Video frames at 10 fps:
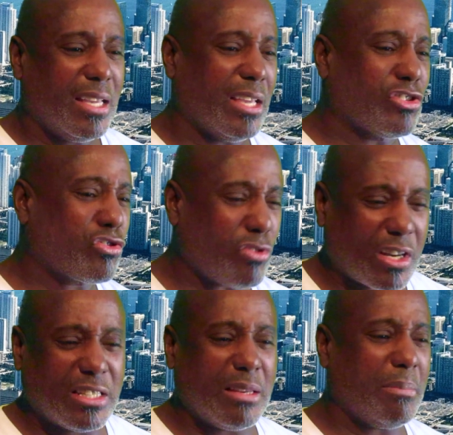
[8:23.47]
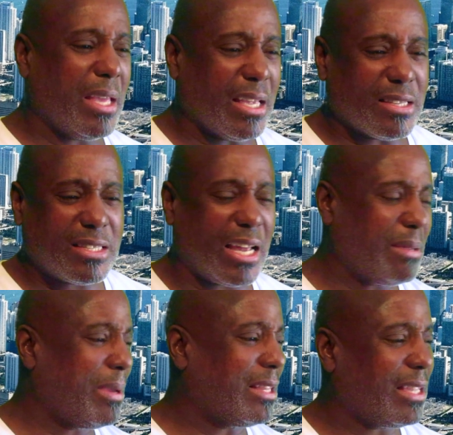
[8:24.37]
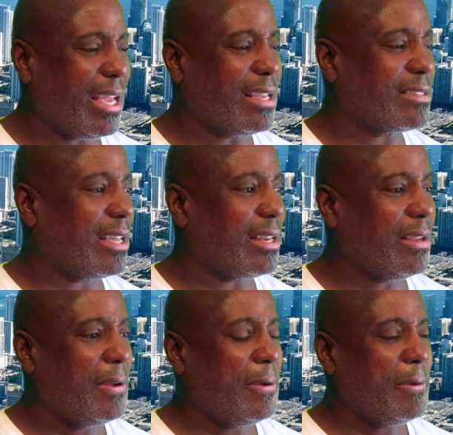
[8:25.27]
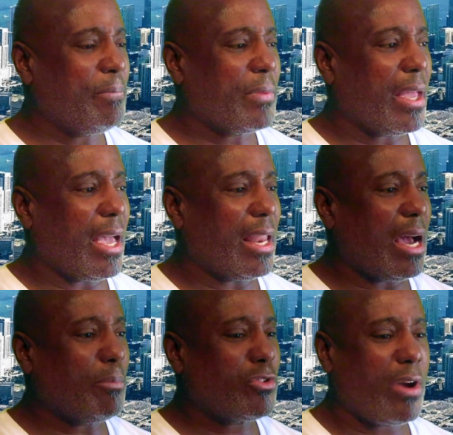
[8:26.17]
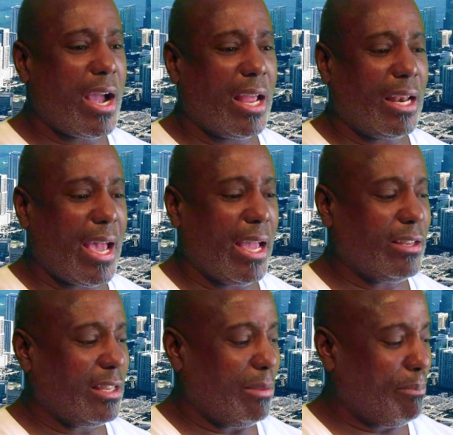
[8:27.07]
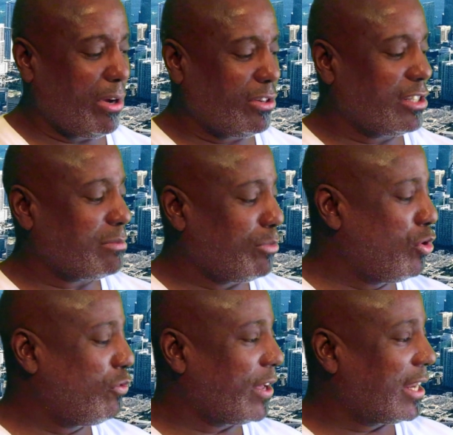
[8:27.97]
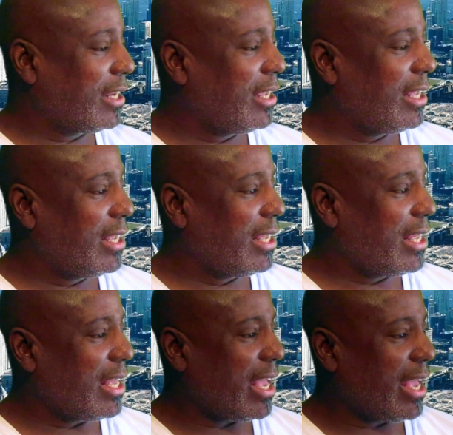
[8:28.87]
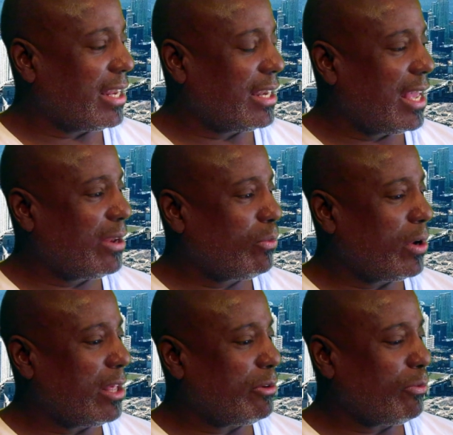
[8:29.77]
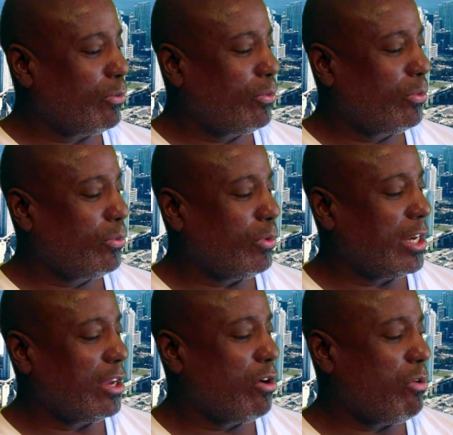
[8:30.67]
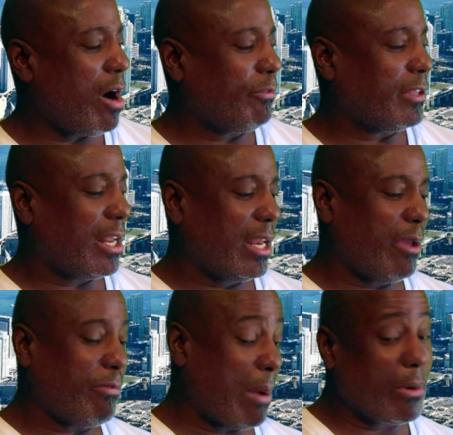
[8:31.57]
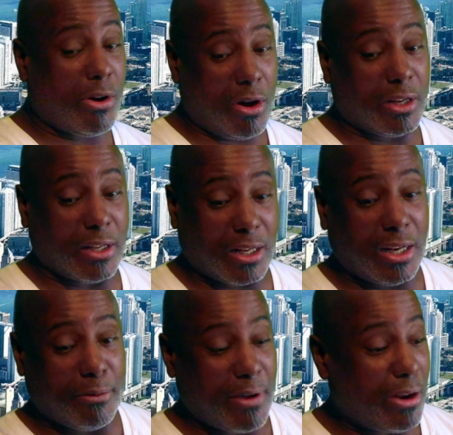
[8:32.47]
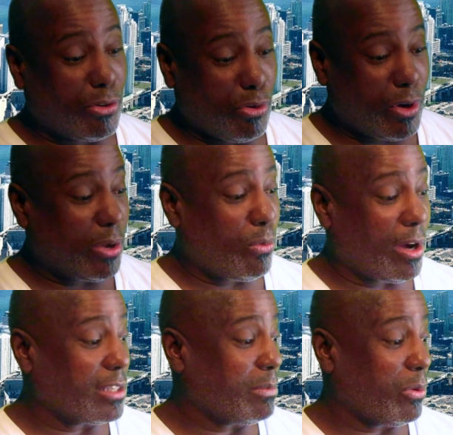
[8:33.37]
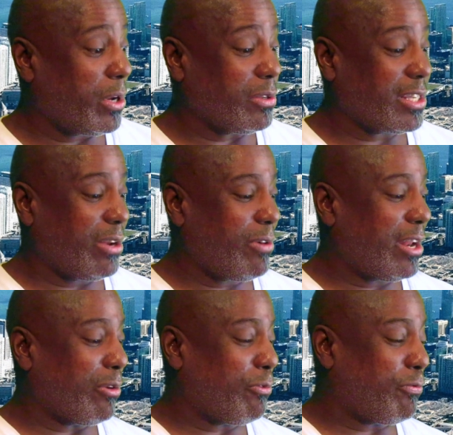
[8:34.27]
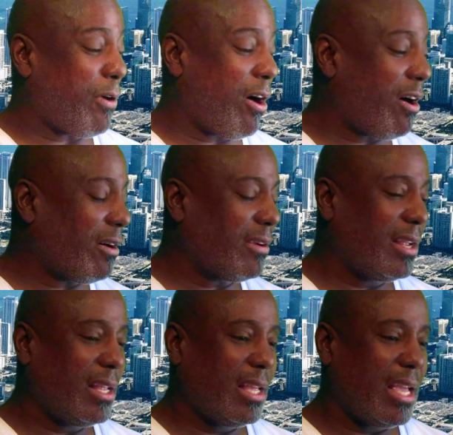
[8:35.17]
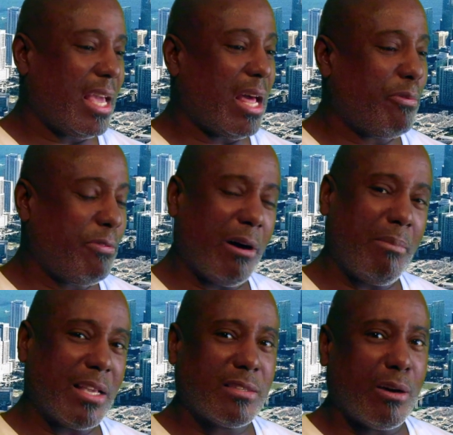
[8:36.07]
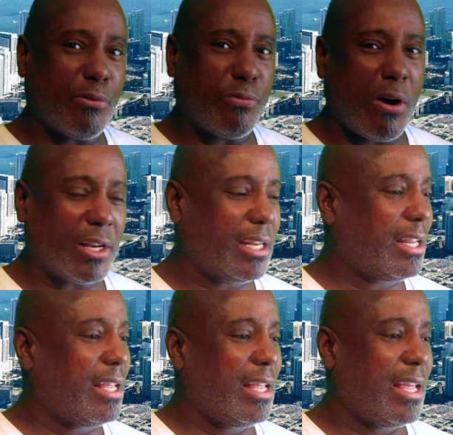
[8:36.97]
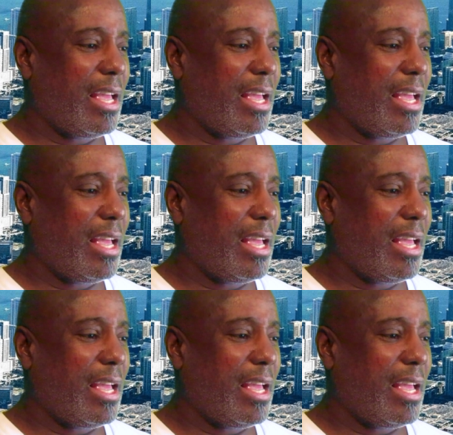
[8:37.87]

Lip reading: instructing me and telling me things. And I'm trying, like, the building's moving. And then when it went to go off the cliff, I'm going to call it a cliff. I don't know what it was. But when it was getting ready to fall, and I felt myself falling,